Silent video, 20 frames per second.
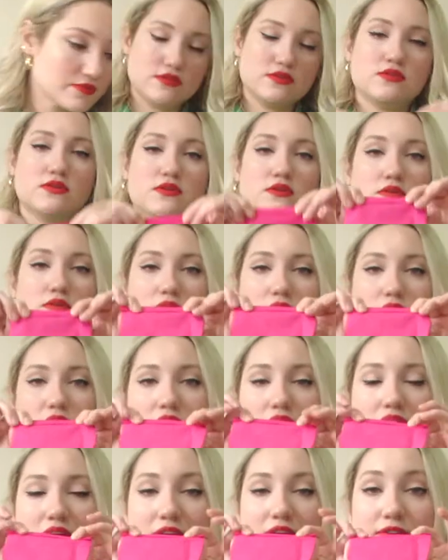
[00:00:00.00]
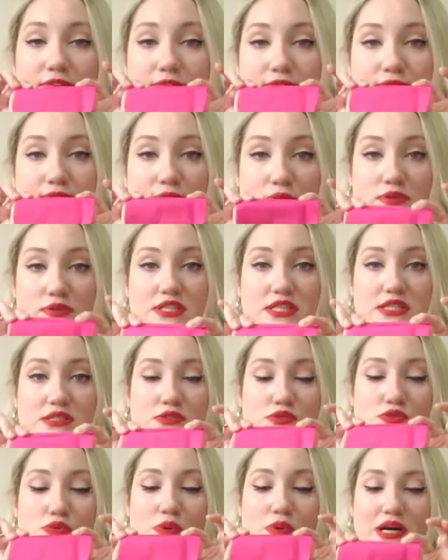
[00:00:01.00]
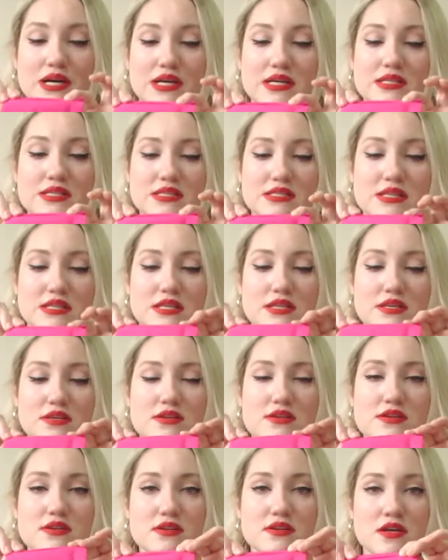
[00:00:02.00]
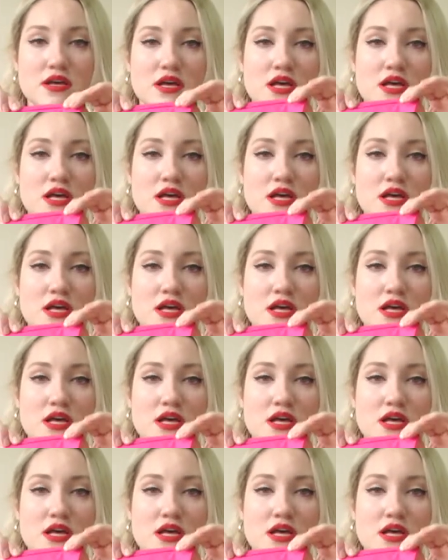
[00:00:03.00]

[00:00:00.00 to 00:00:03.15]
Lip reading: So I folded twice here